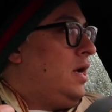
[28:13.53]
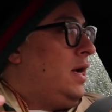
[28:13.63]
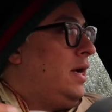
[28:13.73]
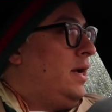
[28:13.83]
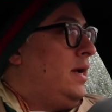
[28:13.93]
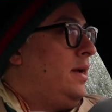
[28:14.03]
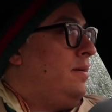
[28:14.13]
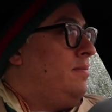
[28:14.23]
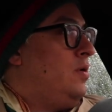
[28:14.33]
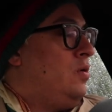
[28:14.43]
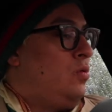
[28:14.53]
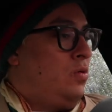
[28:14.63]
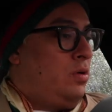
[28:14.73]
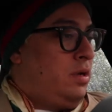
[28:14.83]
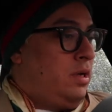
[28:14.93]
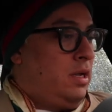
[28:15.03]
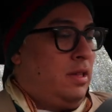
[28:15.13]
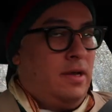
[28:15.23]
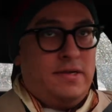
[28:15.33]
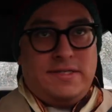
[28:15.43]
Um, it
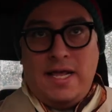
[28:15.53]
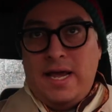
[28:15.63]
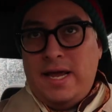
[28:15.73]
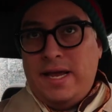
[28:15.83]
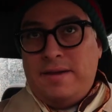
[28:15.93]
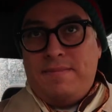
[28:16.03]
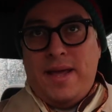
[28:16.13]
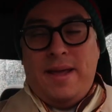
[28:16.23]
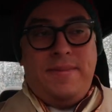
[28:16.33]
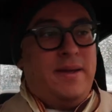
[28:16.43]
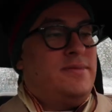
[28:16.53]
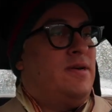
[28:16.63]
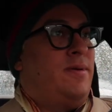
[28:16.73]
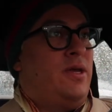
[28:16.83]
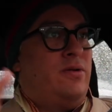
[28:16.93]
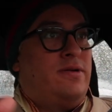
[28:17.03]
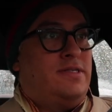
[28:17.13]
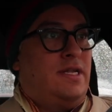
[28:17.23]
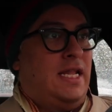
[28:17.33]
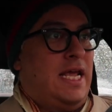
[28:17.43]
looks like my BMW
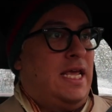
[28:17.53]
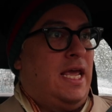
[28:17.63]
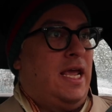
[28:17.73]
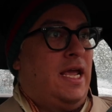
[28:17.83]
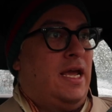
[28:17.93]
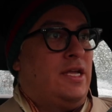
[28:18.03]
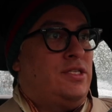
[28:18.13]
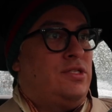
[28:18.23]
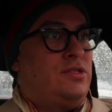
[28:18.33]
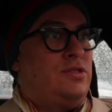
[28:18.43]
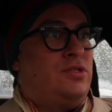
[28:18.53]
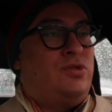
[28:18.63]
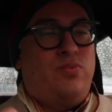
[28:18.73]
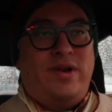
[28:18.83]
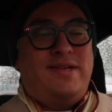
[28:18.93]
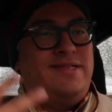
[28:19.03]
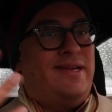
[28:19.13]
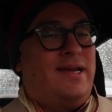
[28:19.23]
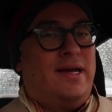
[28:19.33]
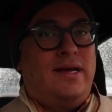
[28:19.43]
is leaking, what is
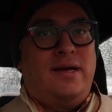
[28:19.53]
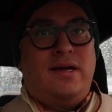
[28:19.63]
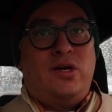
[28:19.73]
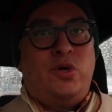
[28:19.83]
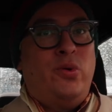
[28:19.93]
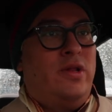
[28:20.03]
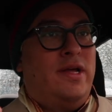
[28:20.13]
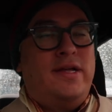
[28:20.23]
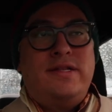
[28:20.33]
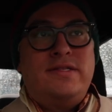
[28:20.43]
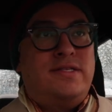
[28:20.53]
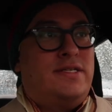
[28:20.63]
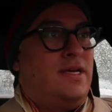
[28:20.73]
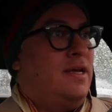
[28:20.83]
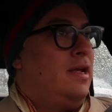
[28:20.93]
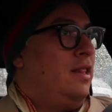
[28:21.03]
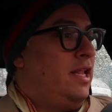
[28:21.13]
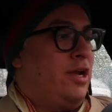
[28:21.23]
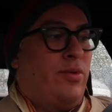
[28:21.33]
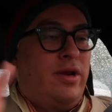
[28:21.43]
it, uh, coolant,
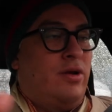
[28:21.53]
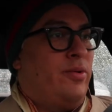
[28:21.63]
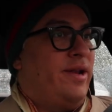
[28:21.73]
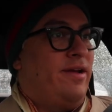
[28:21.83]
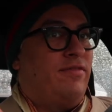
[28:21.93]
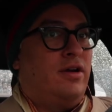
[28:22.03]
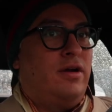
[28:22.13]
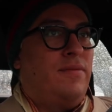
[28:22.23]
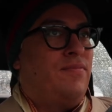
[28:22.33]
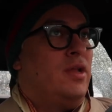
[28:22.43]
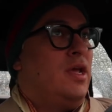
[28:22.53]
liquid or whatever